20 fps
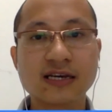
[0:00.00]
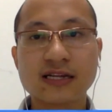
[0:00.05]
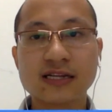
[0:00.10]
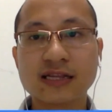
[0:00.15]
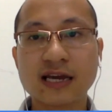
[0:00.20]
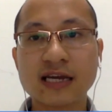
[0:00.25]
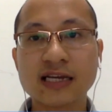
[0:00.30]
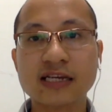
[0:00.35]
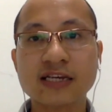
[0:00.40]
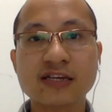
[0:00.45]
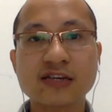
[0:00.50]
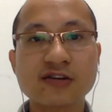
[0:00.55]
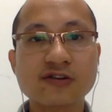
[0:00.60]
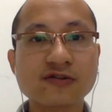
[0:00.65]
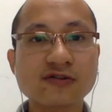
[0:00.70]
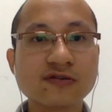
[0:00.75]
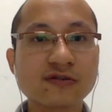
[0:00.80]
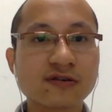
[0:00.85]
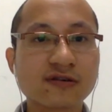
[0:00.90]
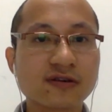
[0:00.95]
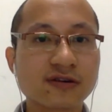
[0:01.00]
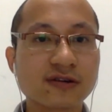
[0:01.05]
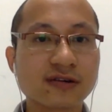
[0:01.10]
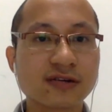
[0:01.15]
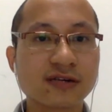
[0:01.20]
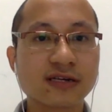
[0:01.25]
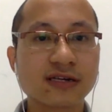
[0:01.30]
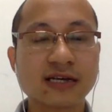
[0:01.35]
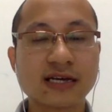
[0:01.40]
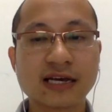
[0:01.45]
Thank you
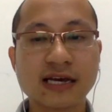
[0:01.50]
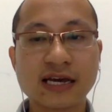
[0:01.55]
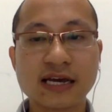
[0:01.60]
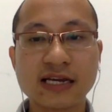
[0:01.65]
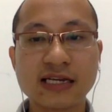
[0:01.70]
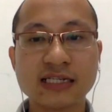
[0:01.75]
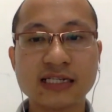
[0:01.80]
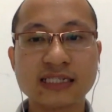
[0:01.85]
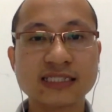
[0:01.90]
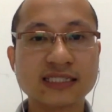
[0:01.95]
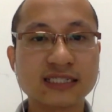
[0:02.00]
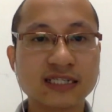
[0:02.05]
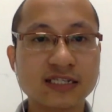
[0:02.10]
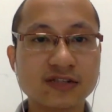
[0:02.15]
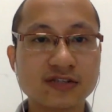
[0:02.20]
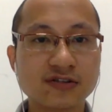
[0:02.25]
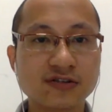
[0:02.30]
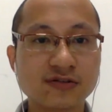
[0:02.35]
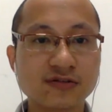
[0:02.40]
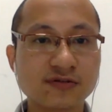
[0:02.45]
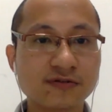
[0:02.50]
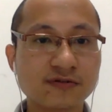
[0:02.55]
and see you.